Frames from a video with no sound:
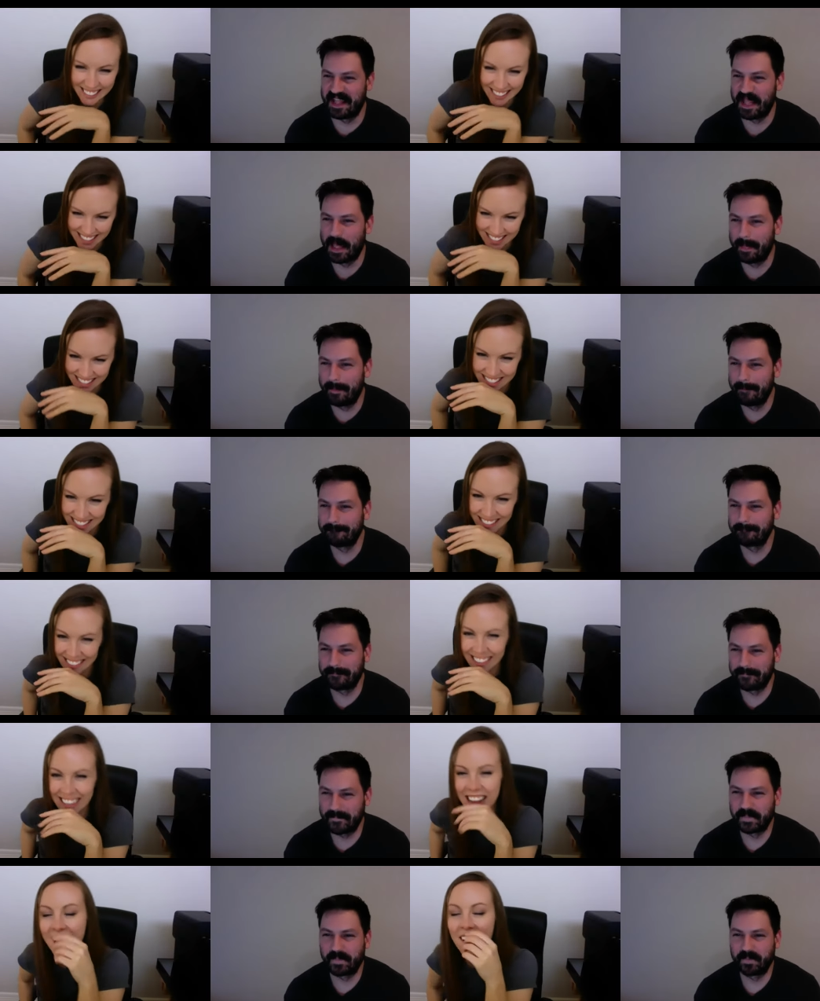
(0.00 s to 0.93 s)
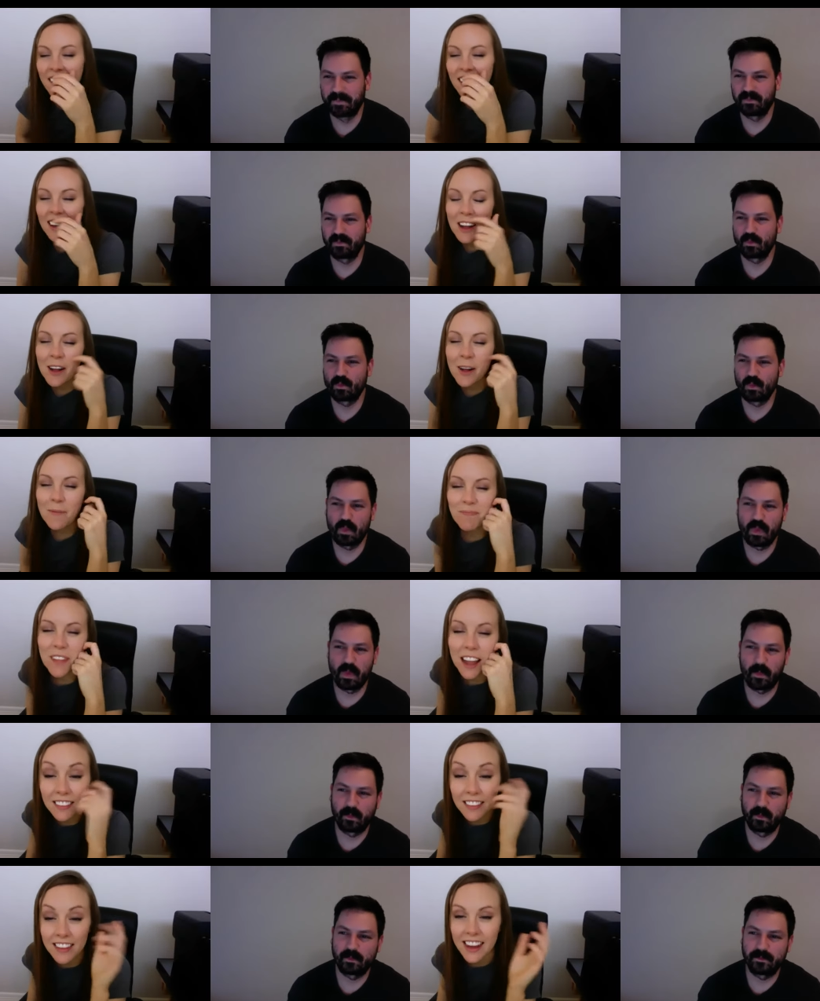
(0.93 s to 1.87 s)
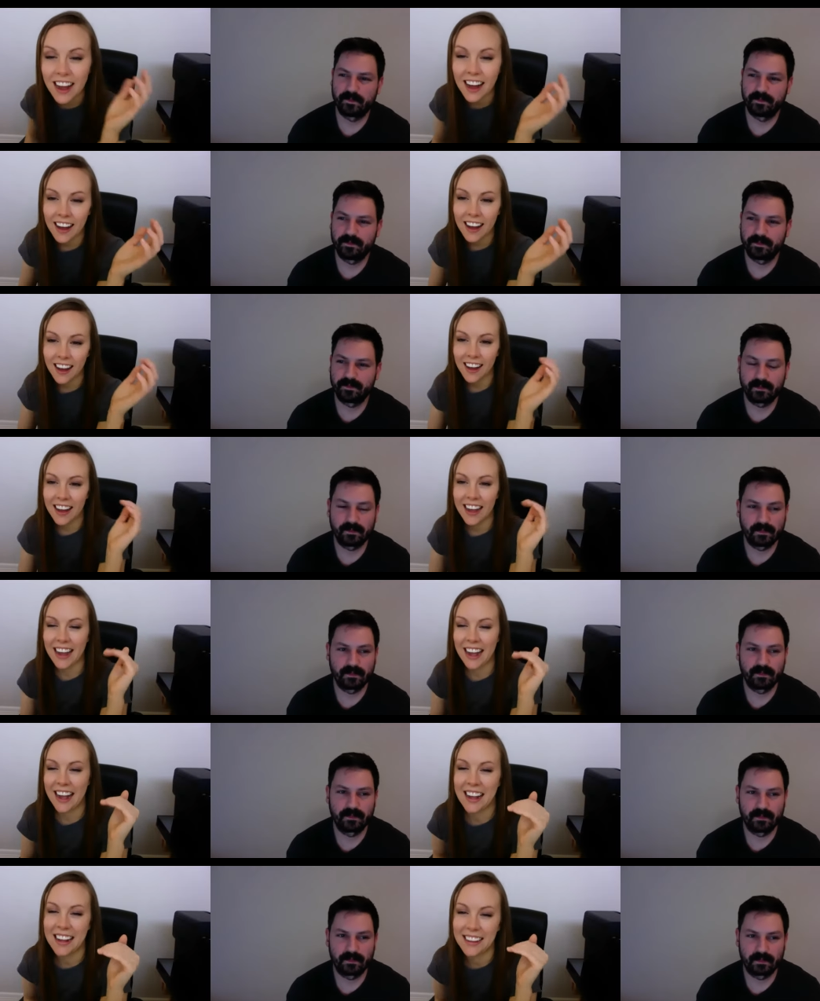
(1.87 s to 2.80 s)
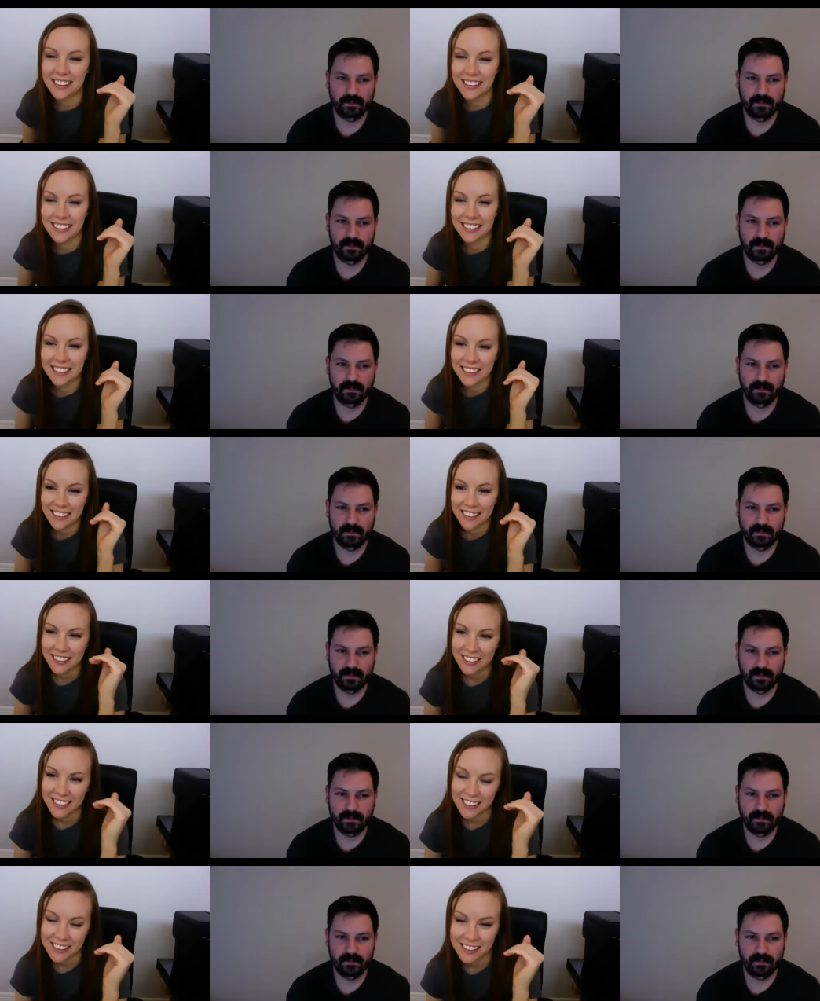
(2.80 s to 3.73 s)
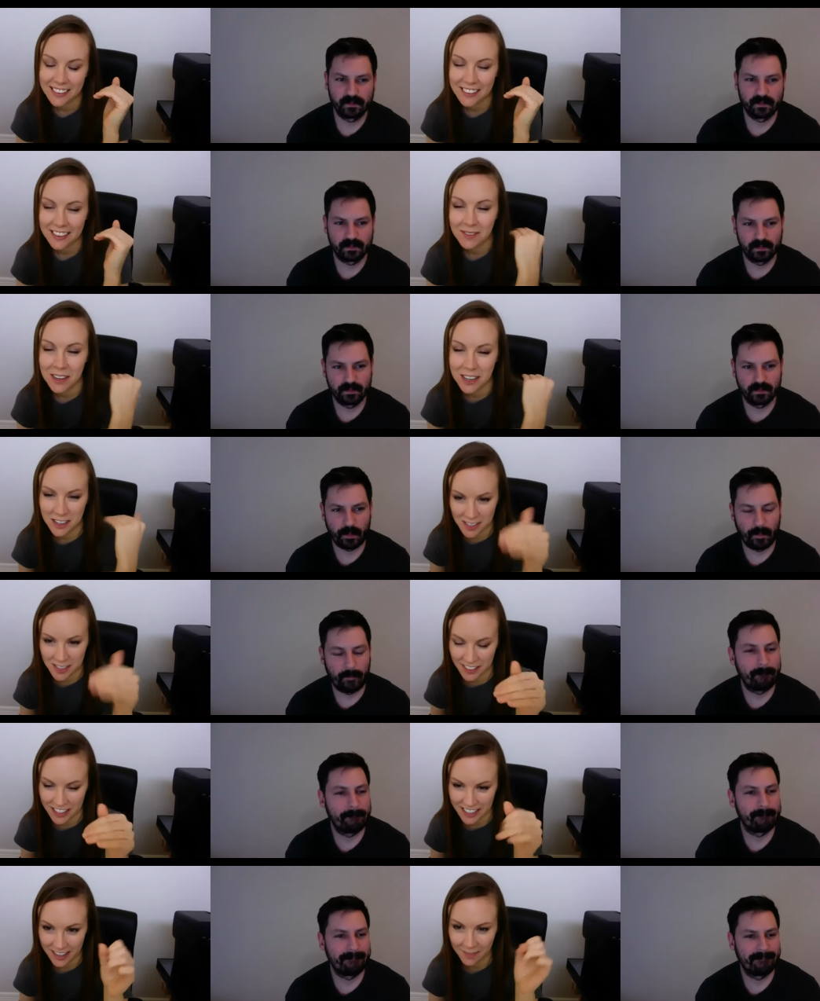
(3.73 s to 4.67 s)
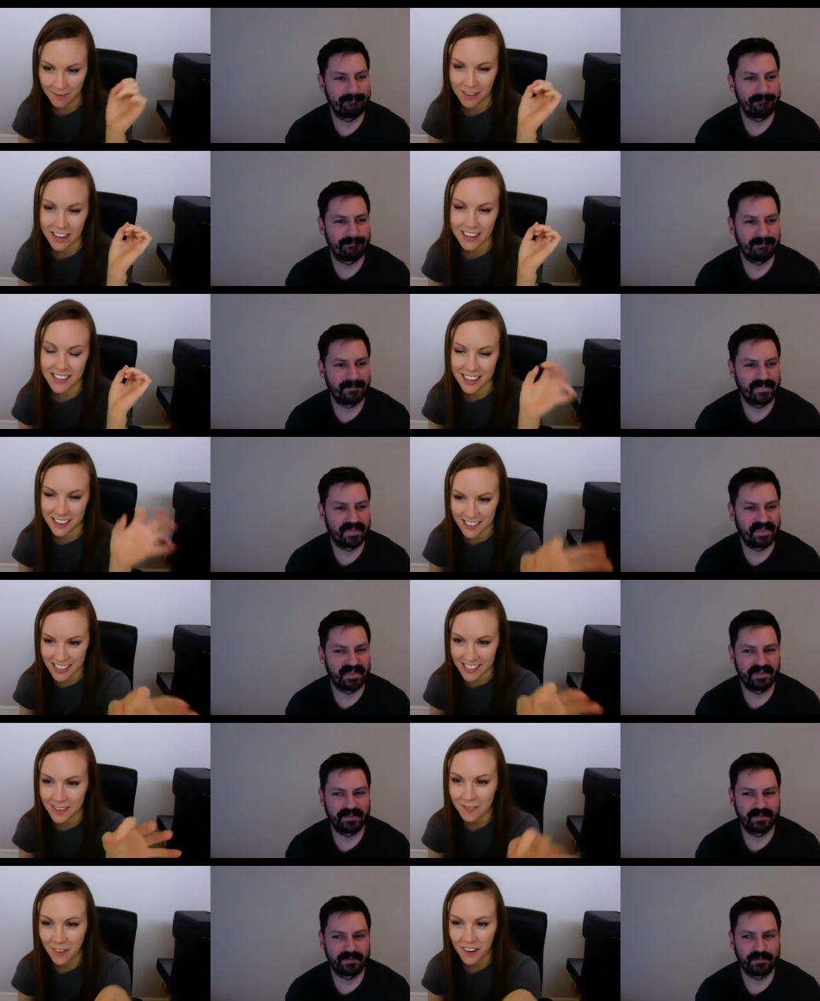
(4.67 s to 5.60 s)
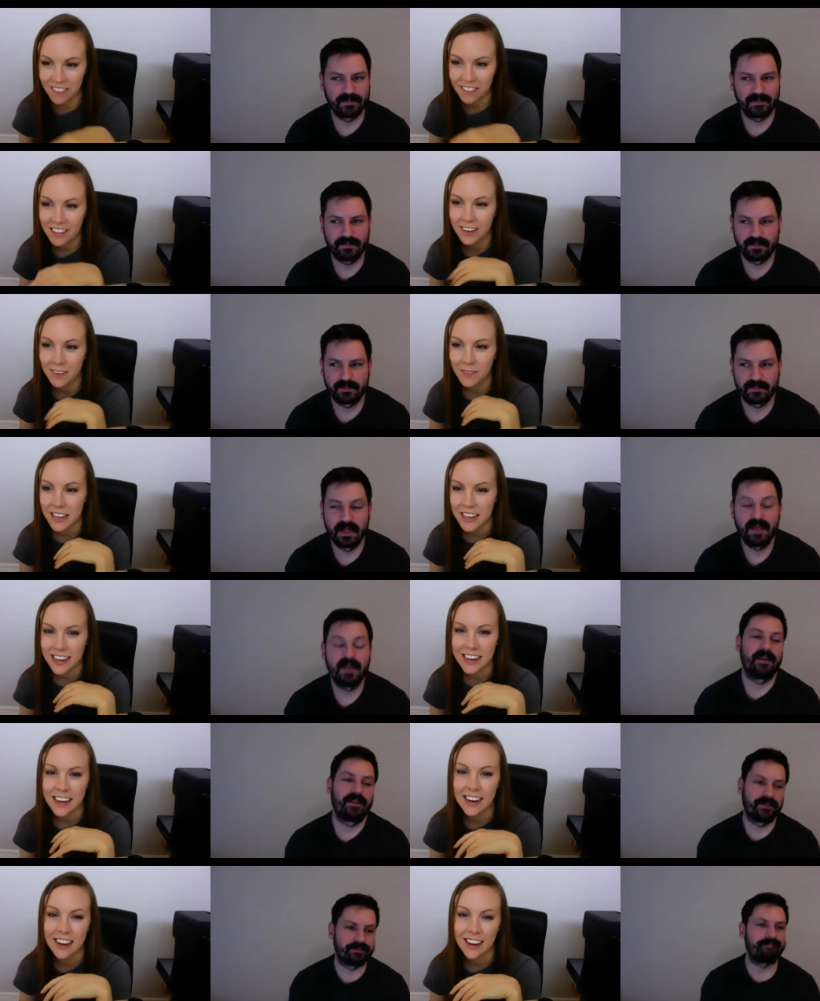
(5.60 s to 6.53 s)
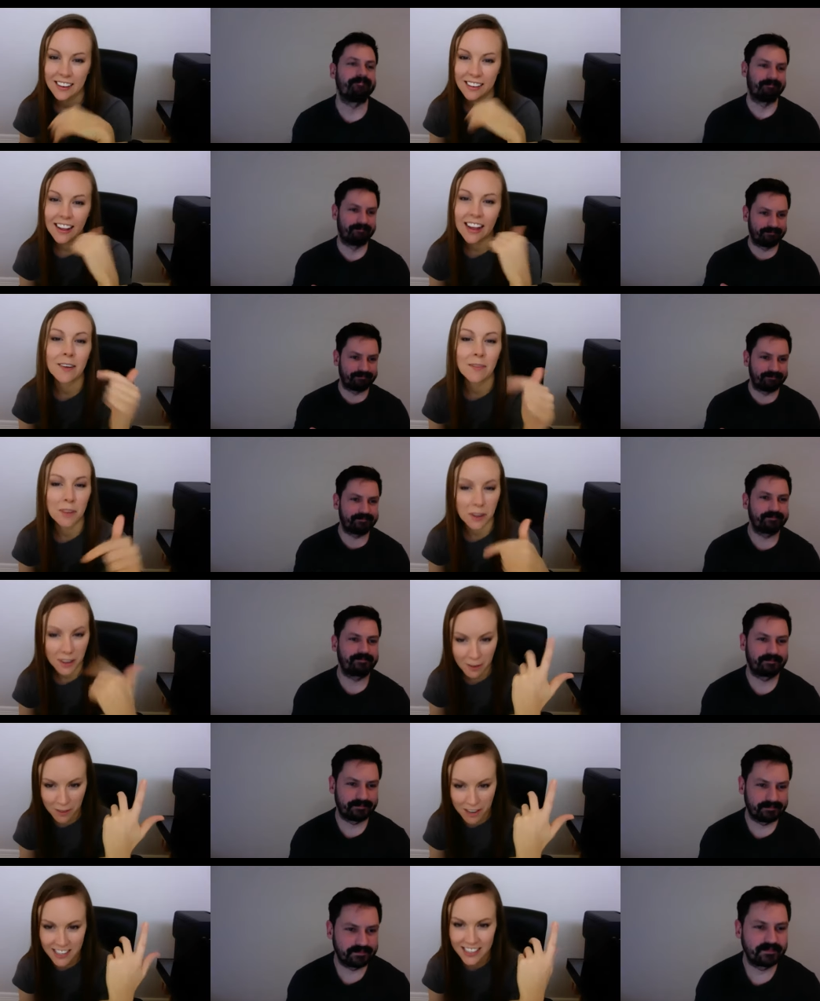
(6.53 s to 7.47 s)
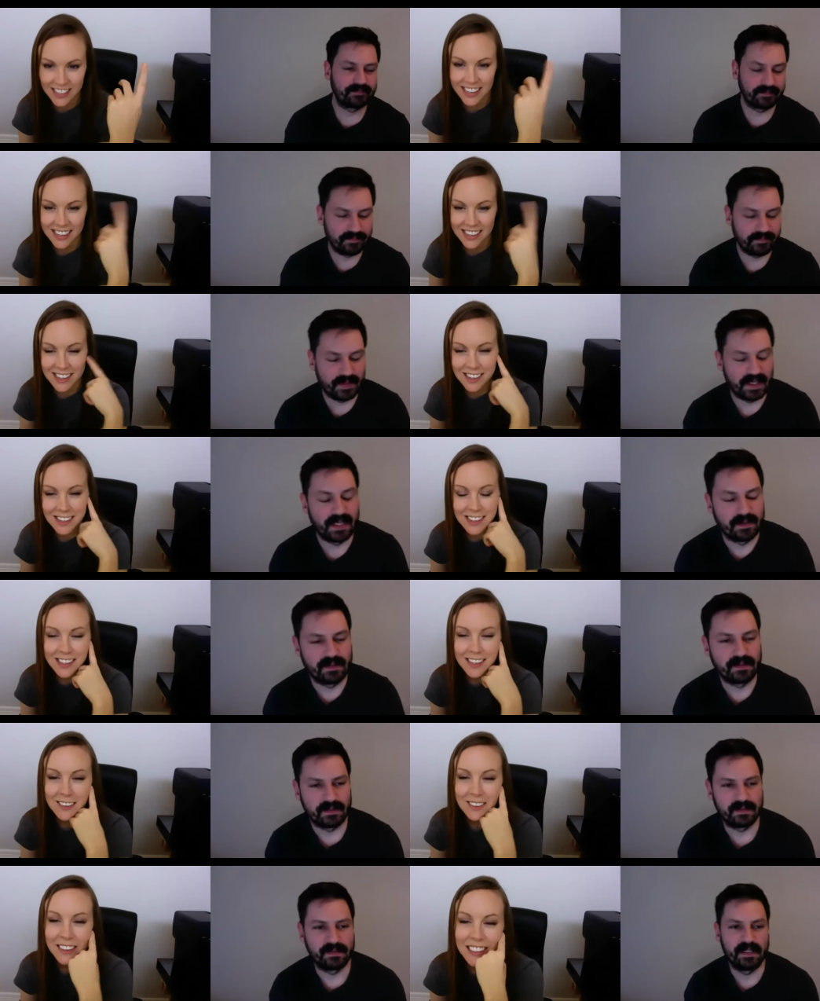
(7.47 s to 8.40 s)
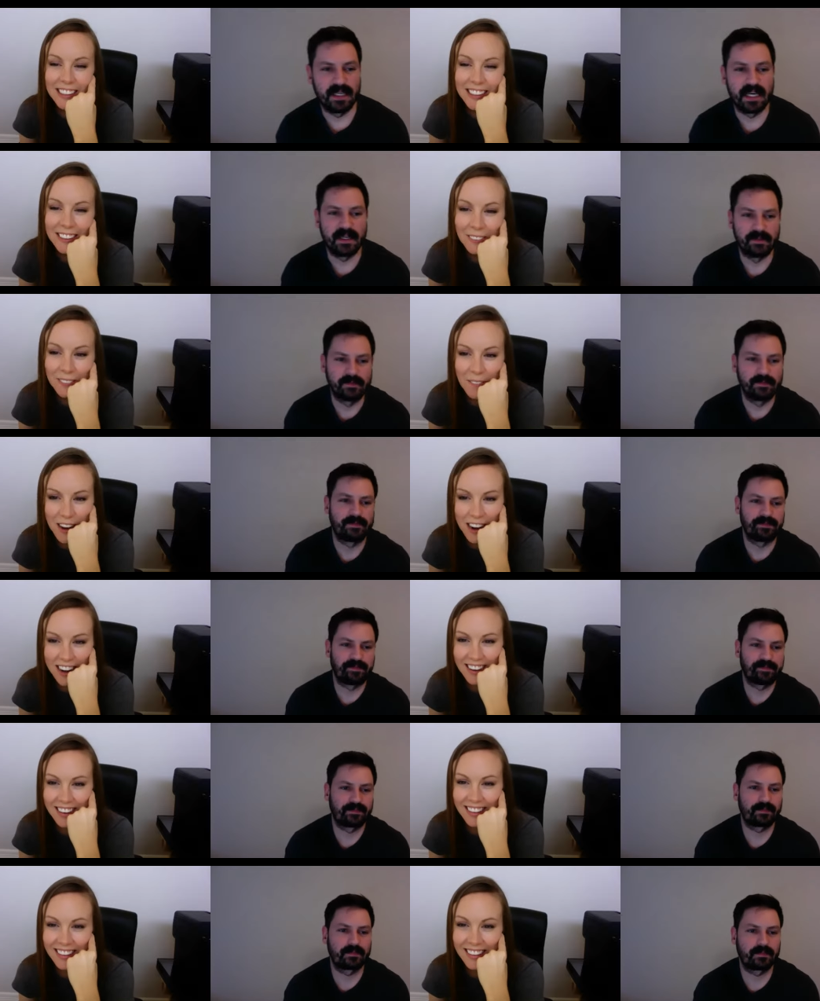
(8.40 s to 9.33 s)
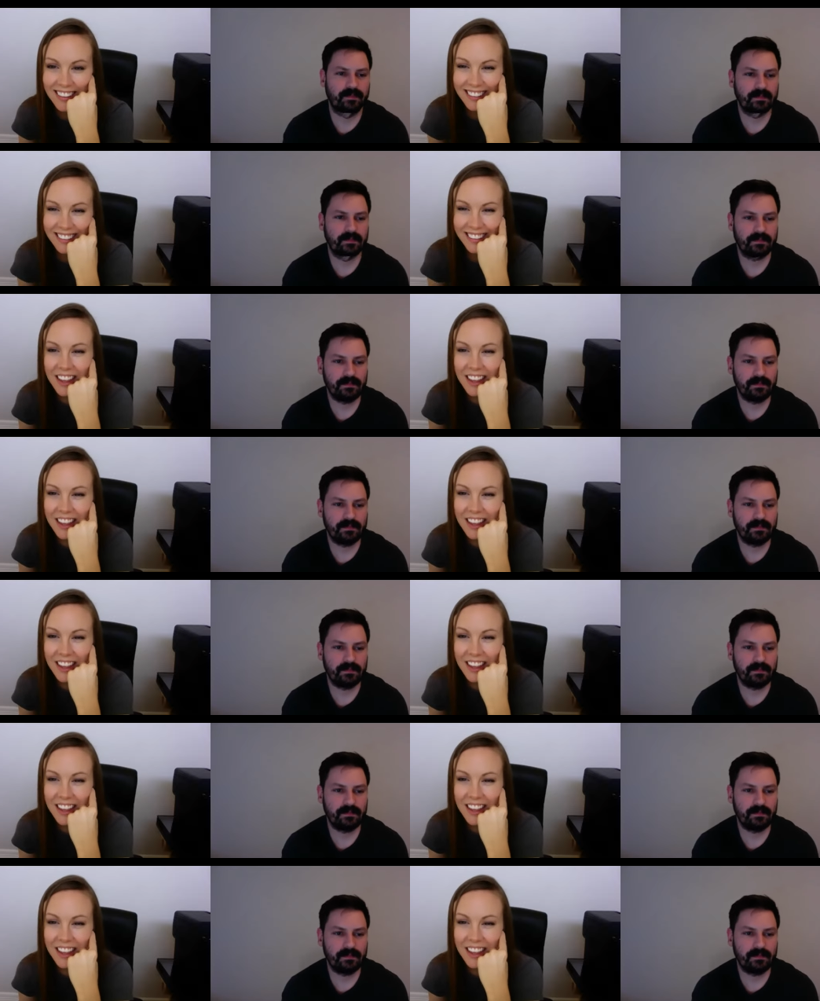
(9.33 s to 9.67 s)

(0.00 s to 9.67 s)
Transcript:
Speaker 1: yes, um, I think I had the most fun because I was in more of the committee and like community presentations than you were, where